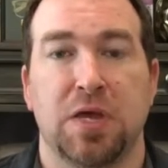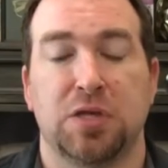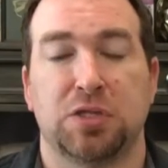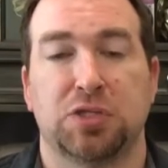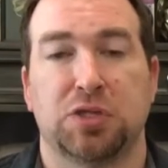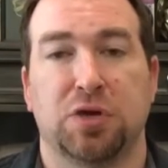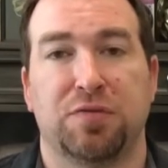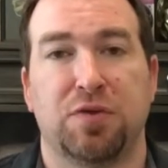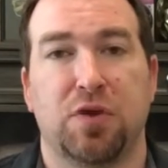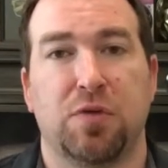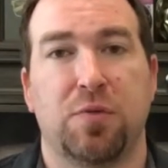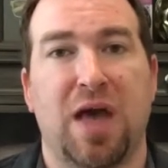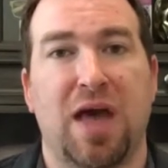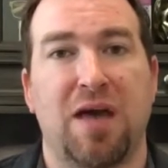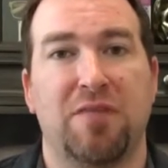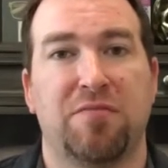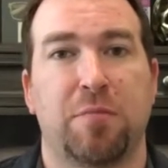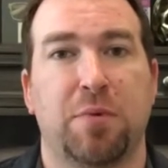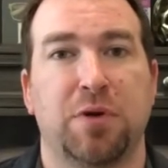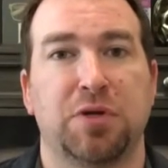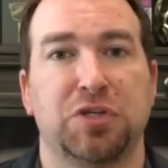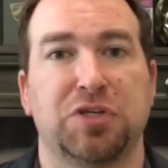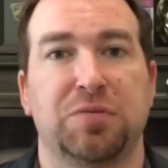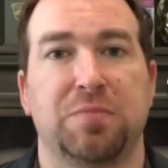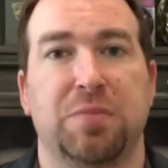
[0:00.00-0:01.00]
So if you have a
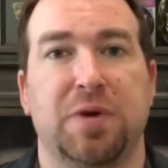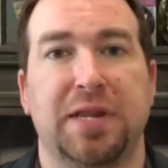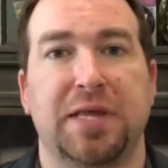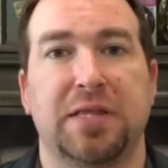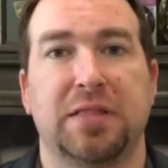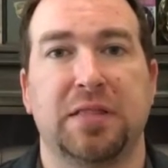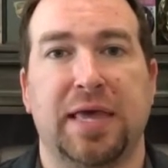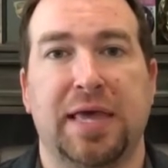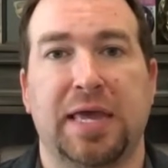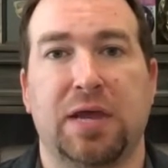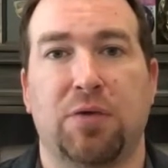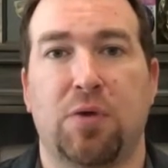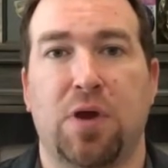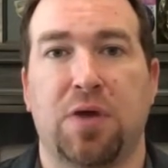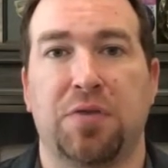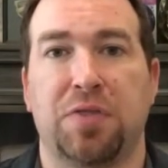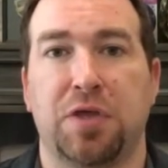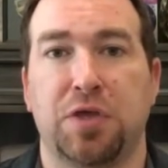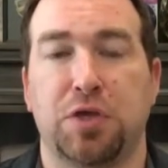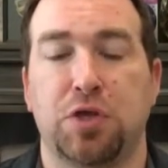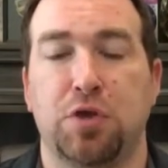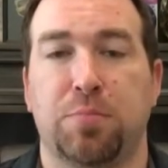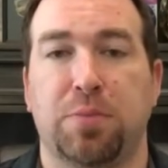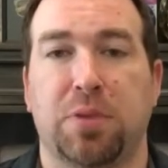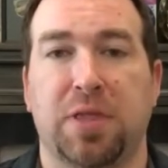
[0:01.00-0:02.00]
bunch of money laying around
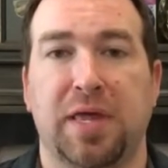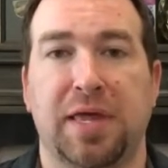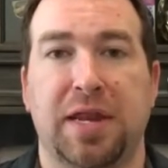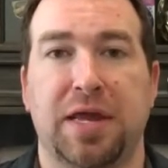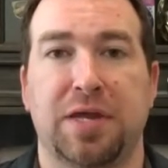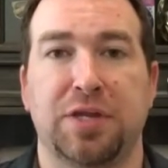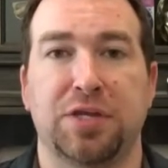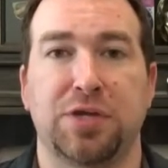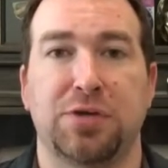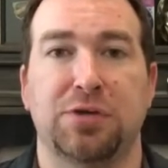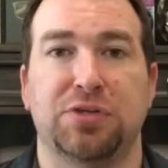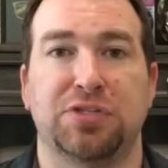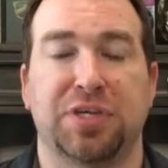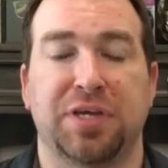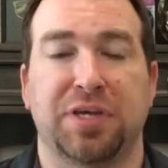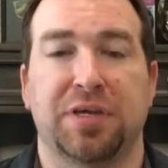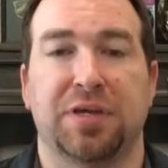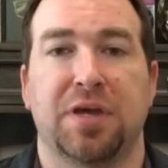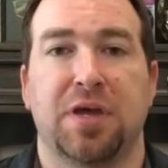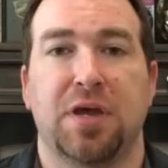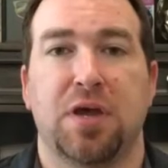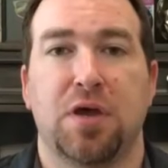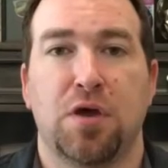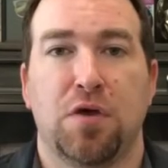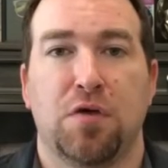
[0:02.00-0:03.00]
that you plan on using
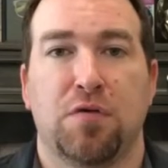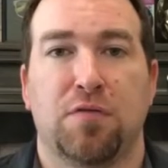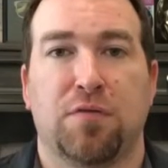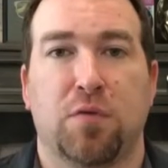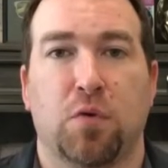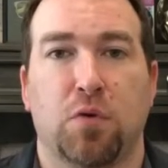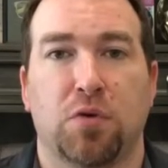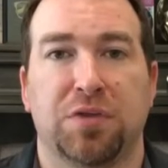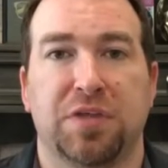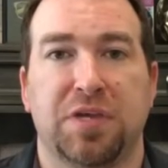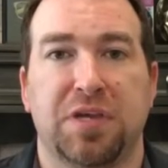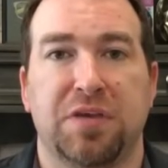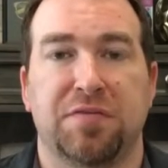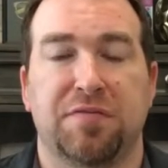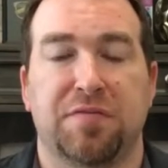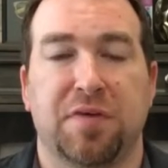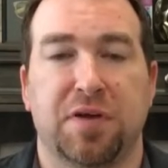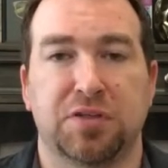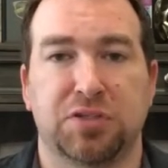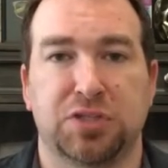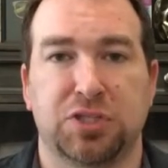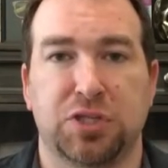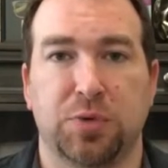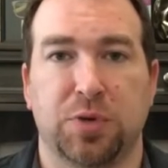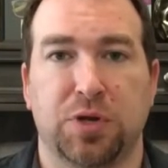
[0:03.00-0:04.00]
for the
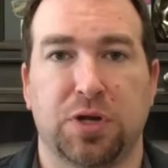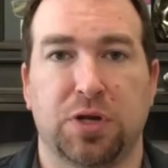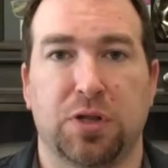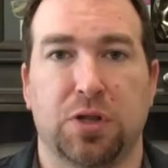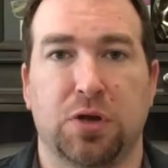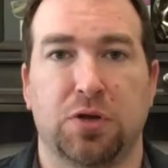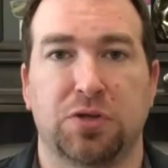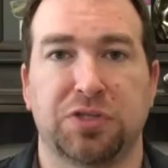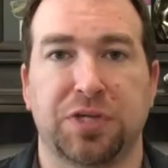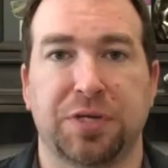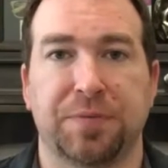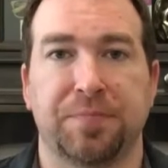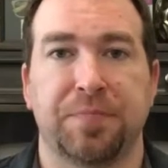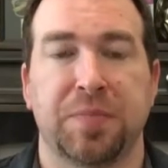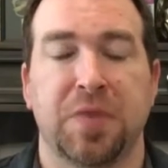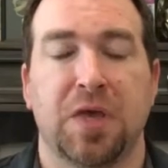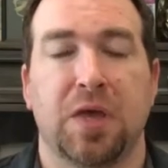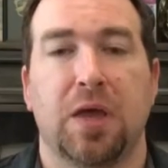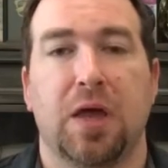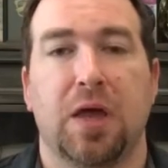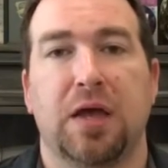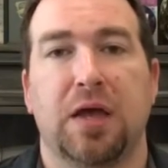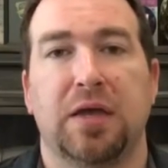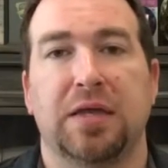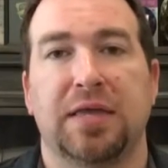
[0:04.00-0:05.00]
funds due at closing,
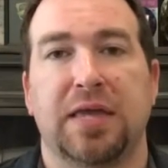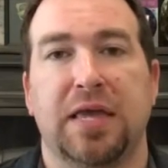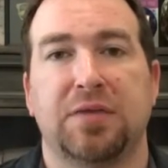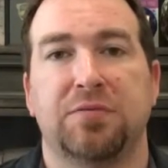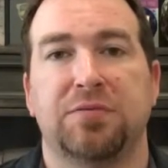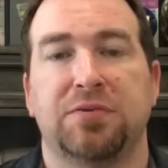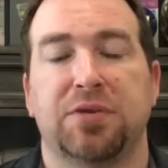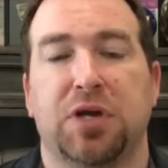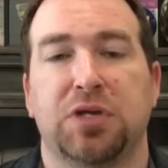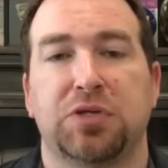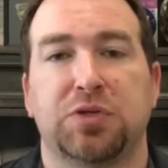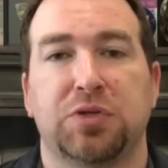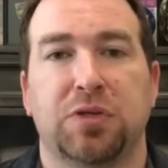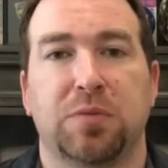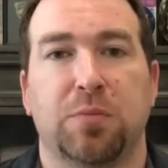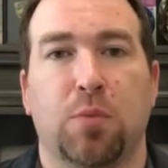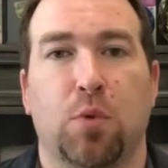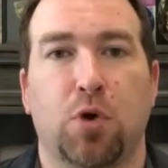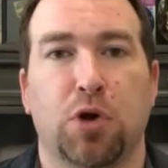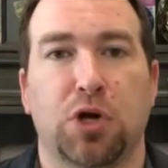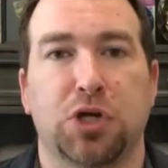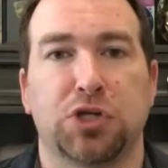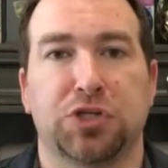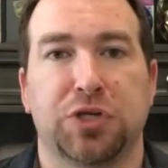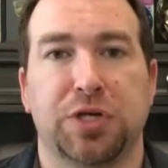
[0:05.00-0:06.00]
get in touch with a
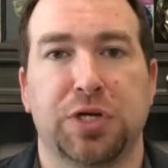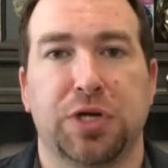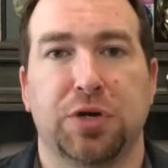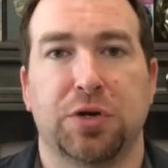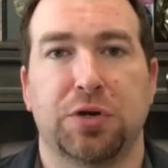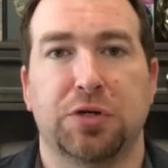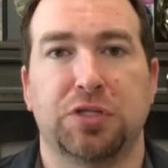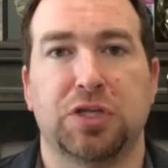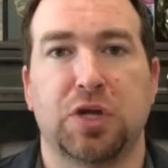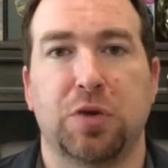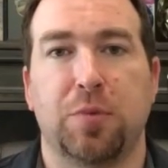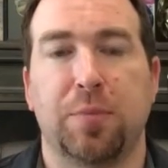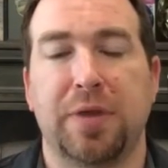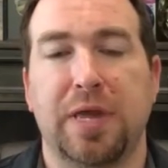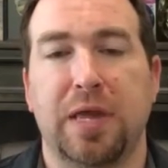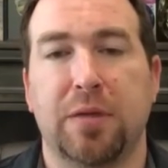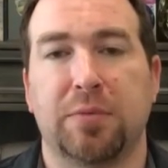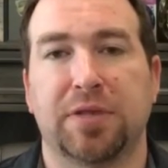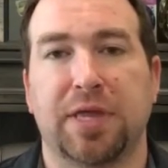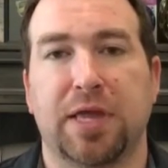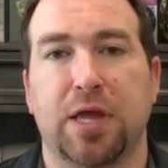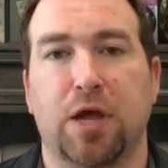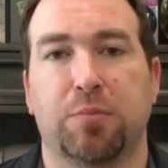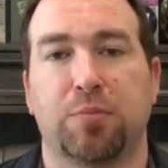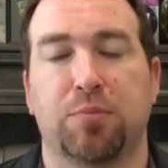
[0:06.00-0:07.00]
mortgage lender who's going to be
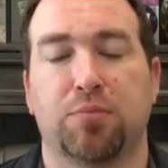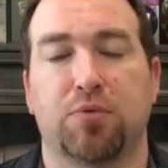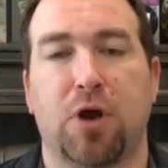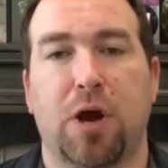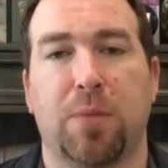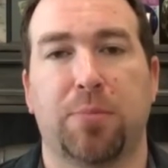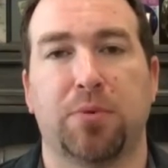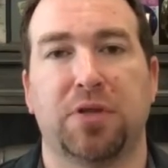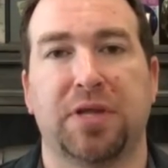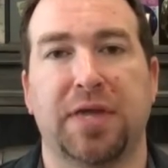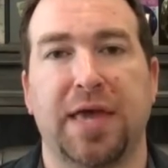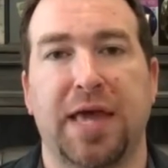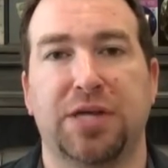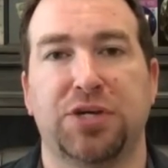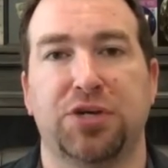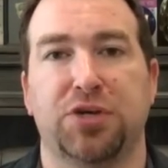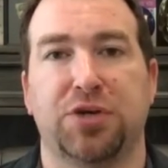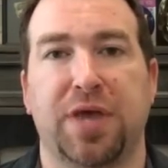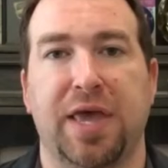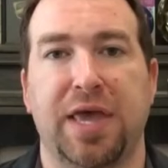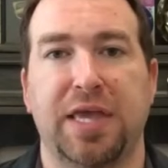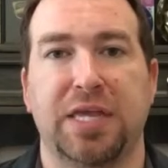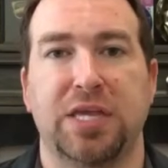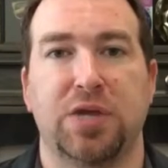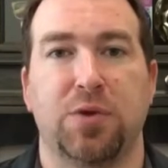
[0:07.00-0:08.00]
able to help properly
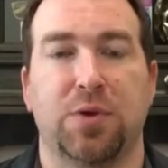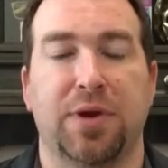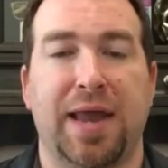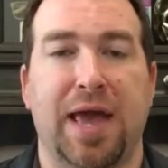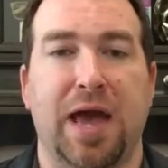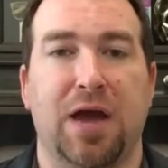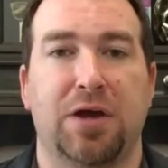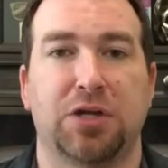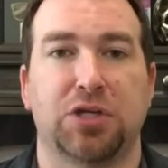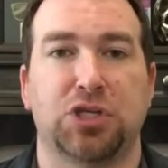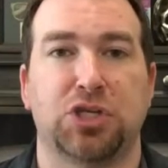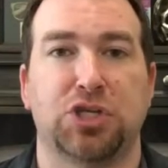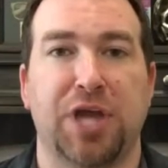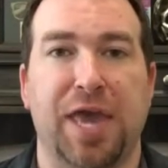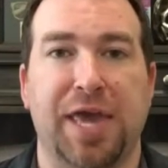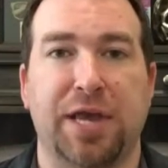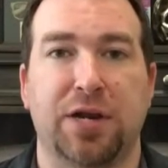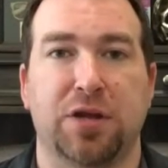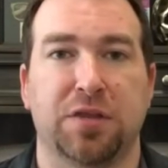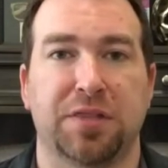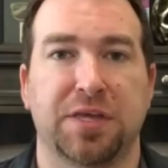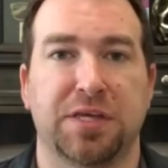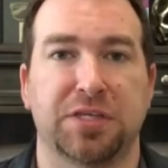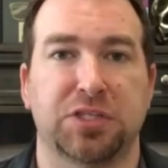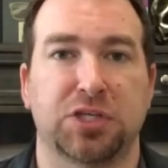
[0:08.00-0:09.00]
educate you on how to
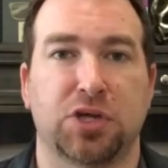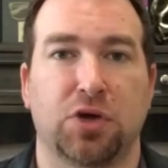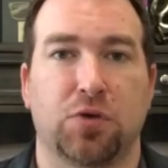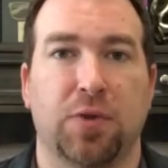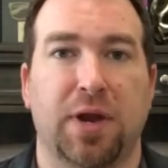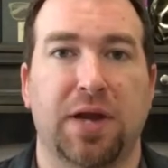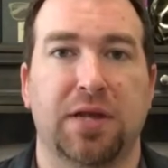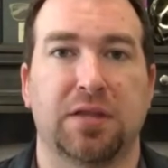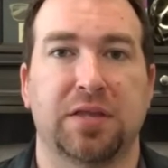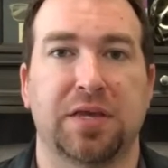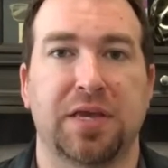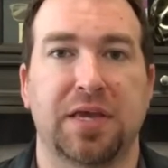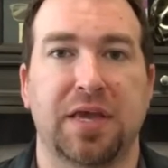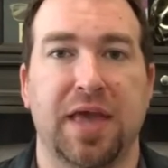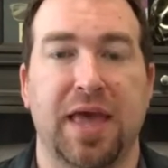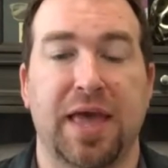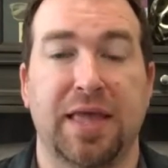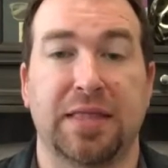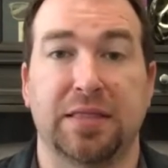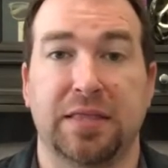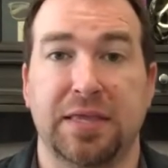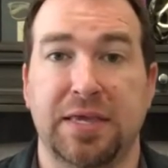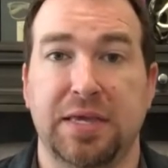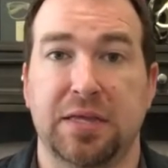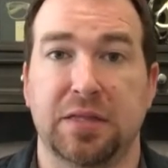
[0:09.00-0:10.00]
channel this correctly
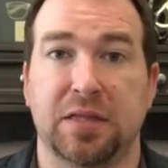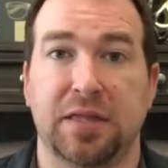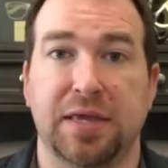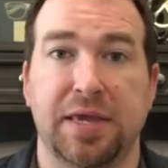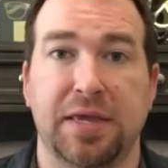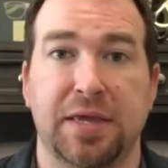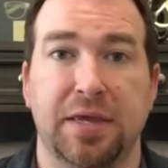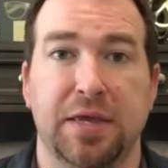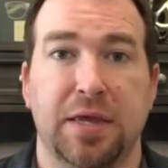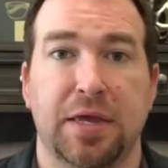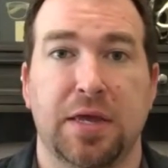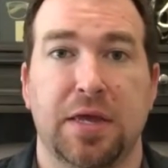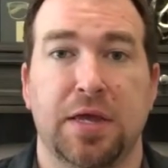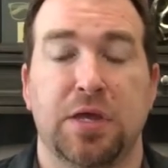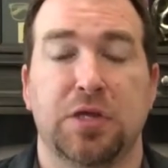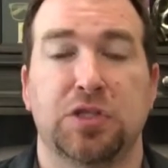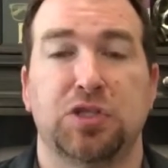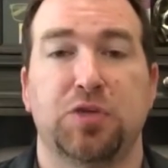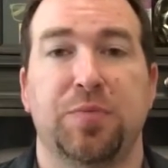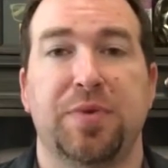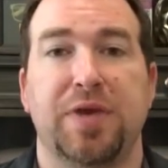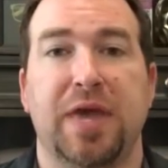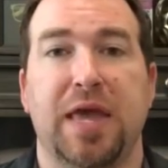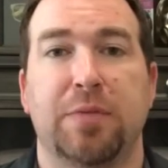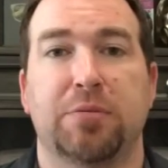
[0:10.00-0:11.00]
and legally
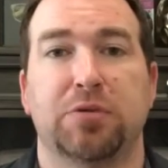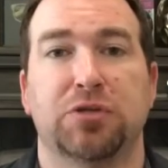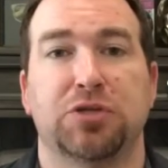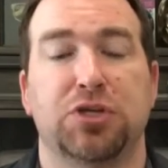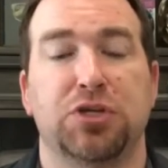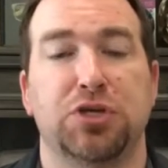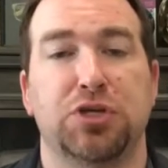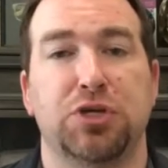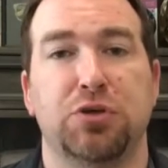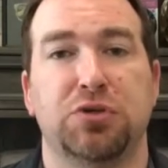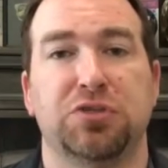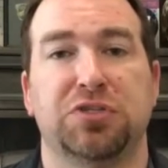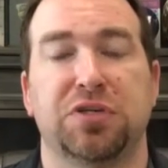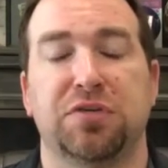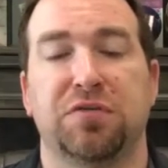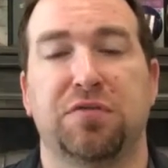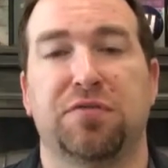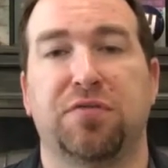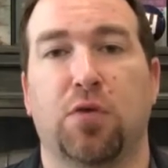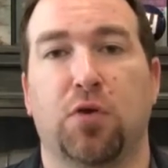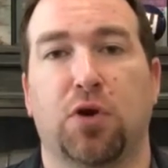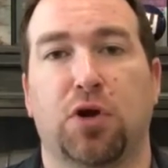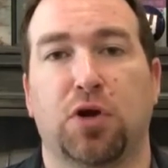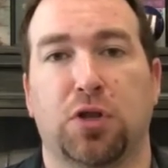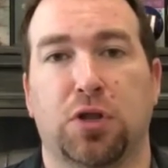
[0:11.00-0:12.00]
to be able to use it
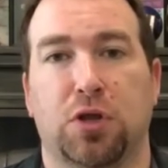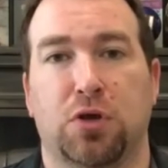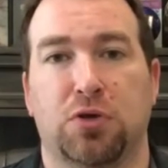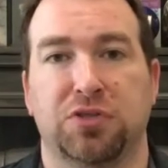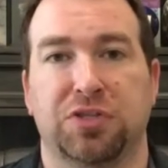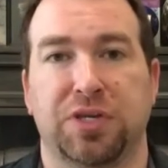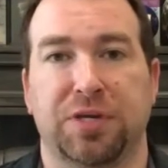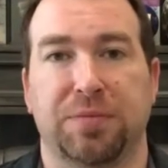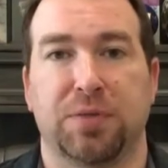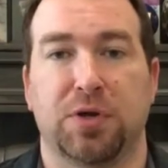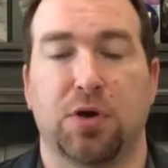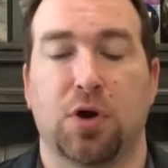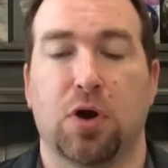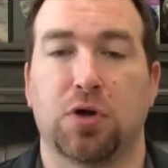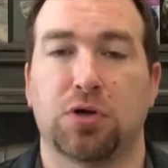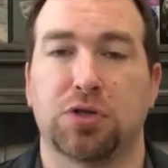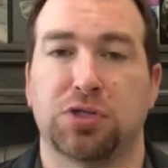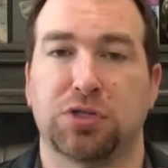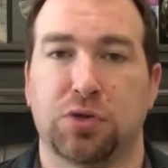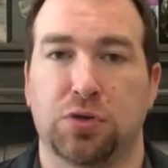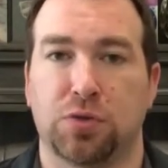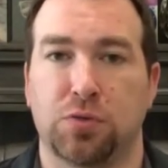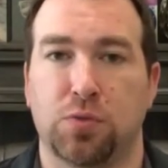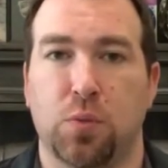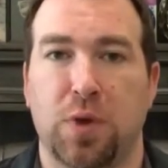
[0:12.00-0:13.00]
for closing. There are
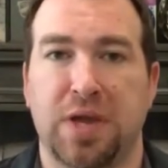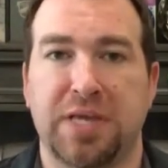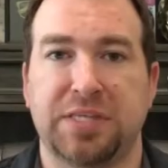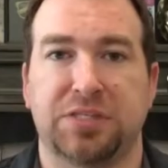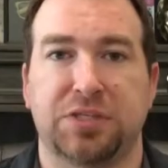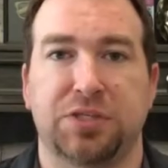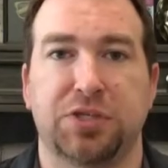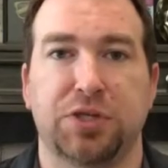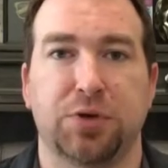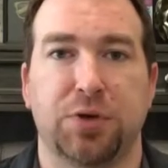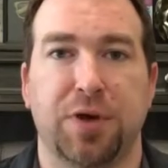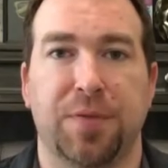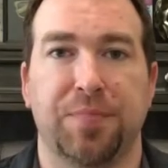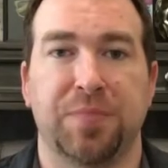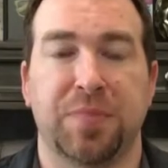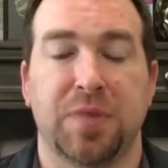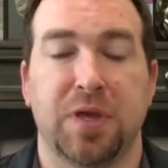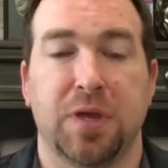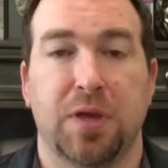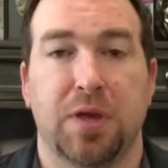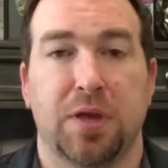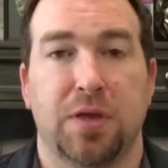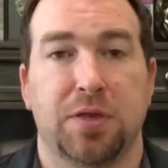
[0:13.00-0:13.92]
certain ways to do it.